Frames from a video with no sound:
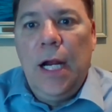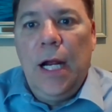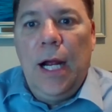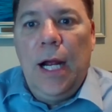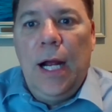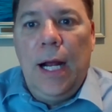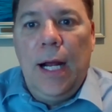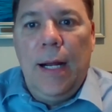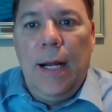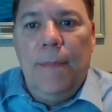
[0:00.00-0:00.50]

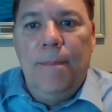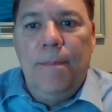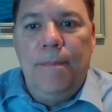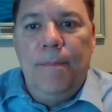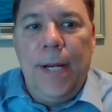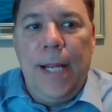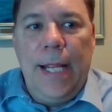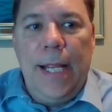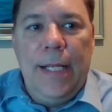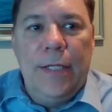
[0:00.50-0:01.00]

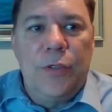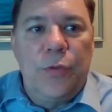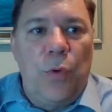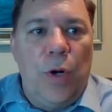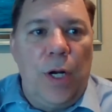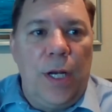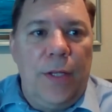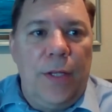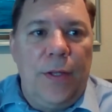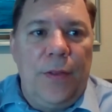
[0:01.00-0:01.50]
Um, it's
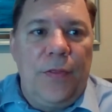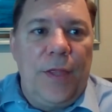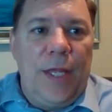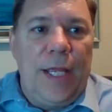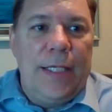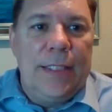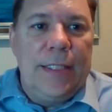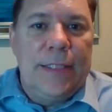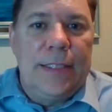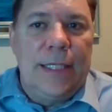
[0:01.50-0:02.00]
one of the
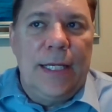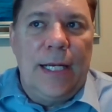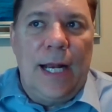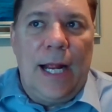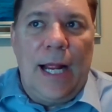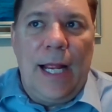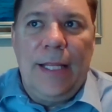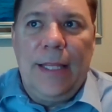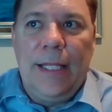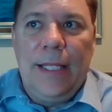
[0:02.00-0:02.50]
things that
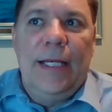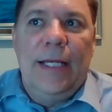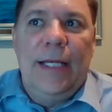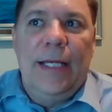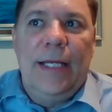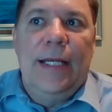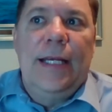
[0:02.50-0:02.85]
I think